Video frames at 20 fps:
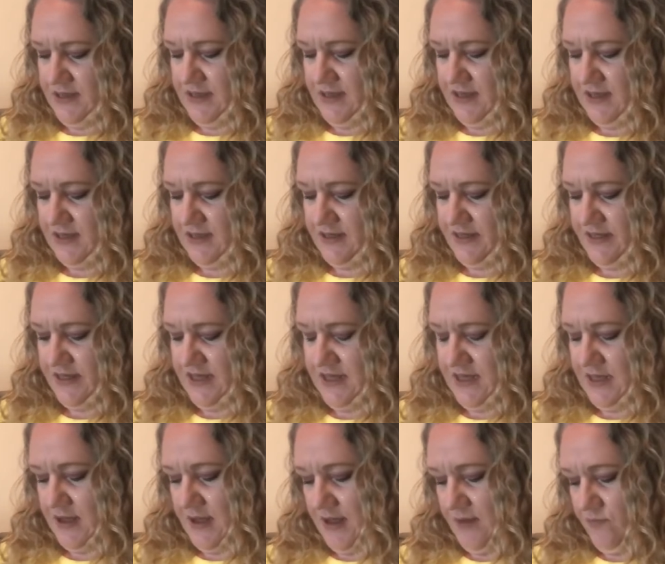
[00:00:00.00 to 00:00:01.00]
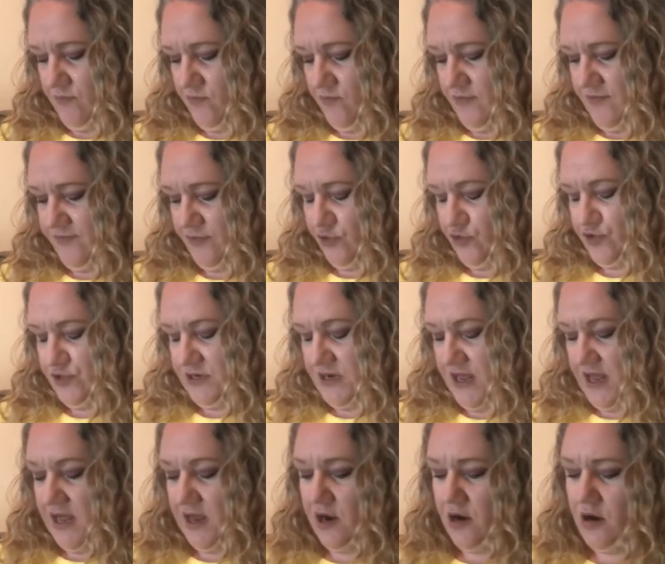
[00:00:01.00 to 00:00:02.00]
It's the Revolution
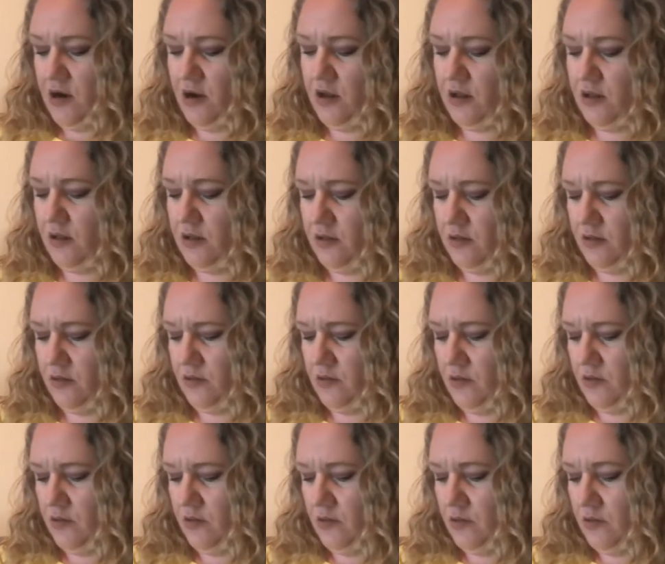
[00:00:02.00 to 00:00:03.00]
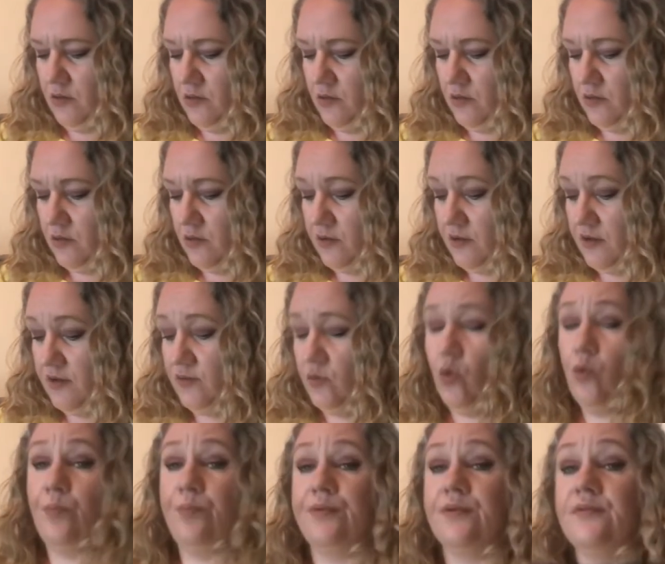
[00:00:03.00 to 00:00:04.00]
Air. And
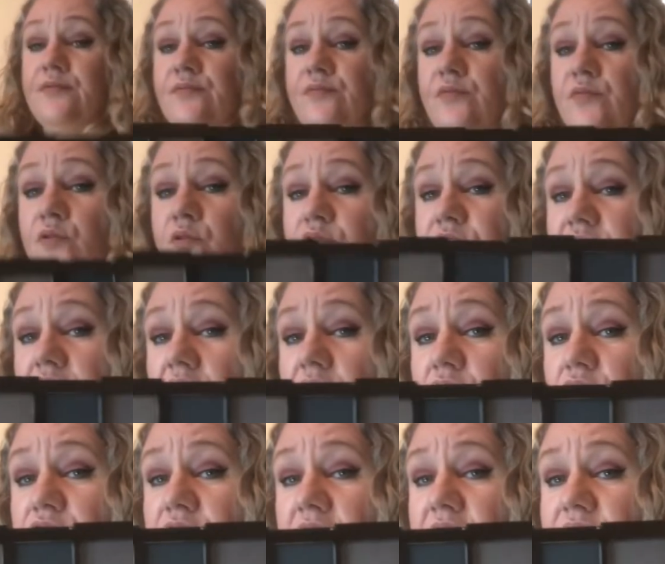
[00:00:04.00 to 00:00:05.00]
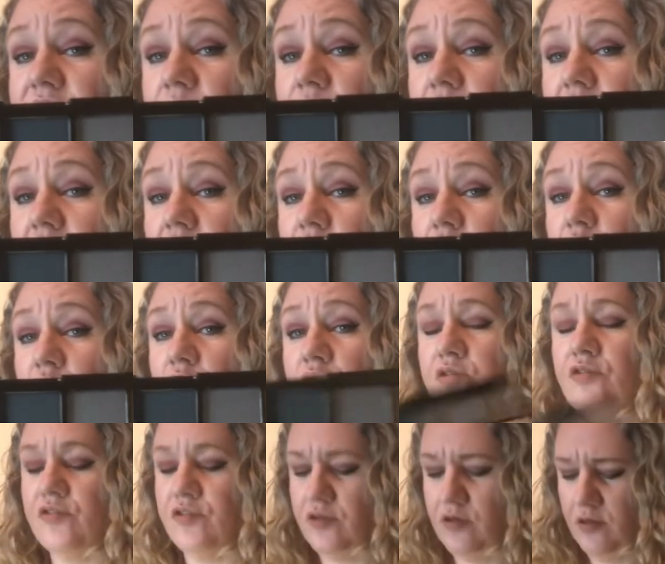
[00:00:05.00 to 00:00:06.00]
nope, those colours haven't been
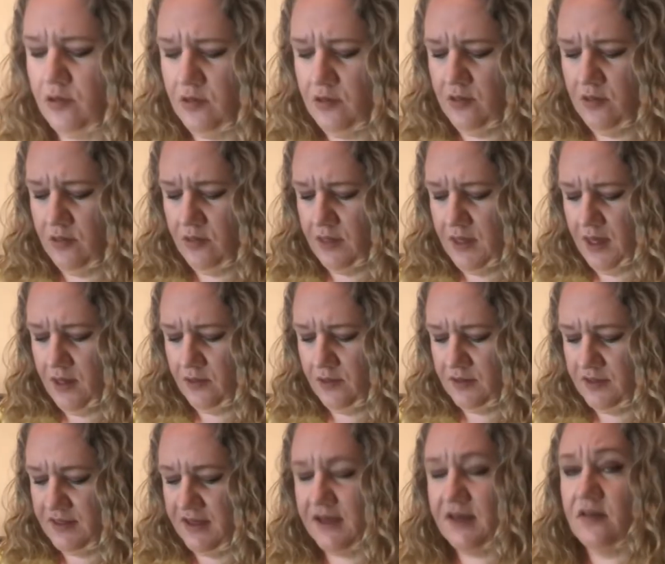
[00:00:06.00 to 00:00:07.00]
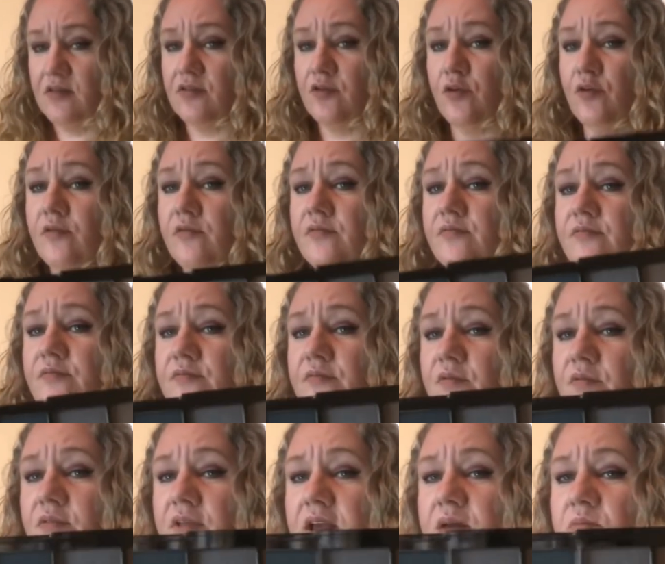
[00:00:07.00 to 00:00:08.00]
used. That looks like it's got
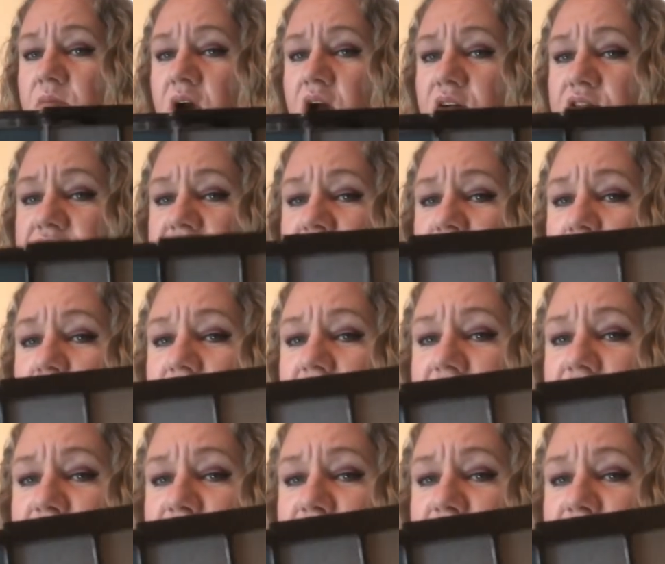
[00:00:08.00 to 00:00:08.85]
like marks in it, but it's